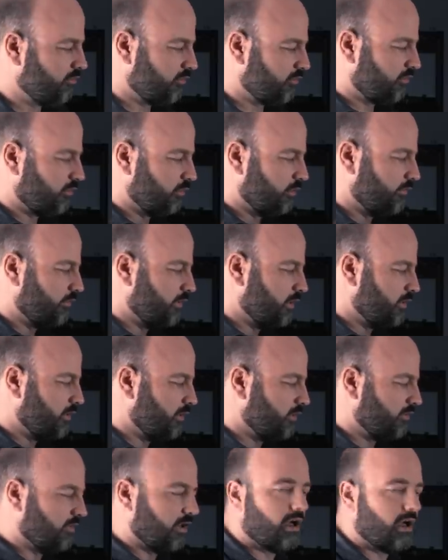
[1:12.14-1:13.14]
just sort of the
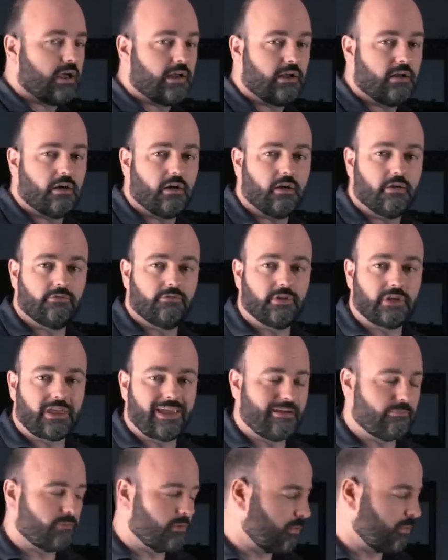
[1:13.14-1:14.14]
design of the
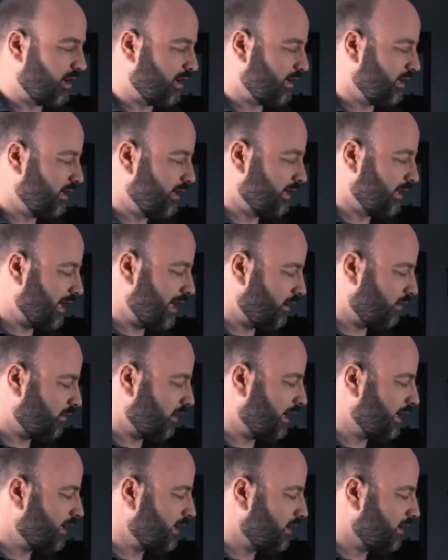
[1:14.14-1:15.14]
camera body and how
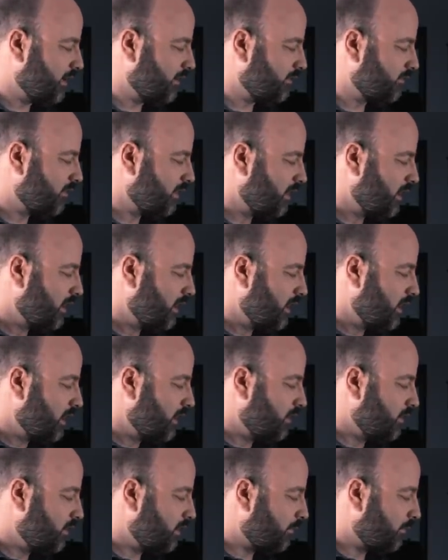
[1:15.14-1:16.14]
light it is.
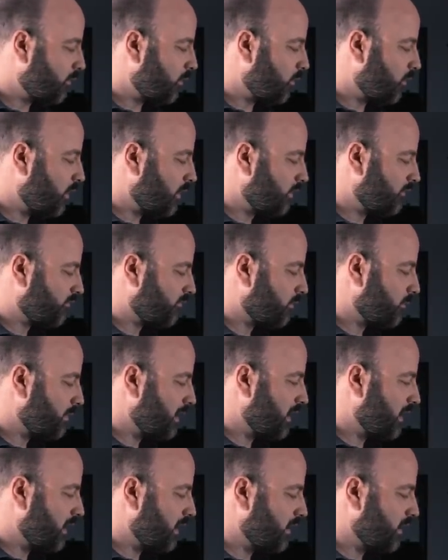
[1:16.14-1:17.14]
Number one for
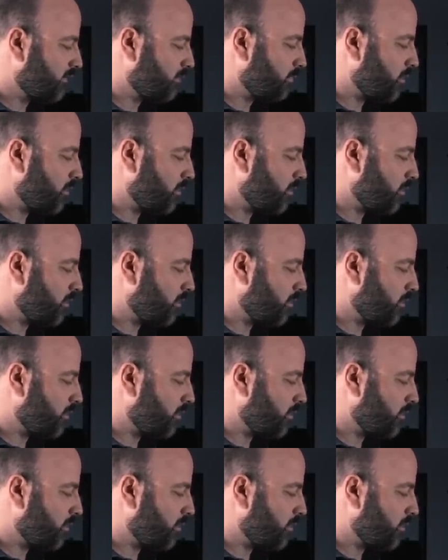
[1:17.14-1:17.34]
me is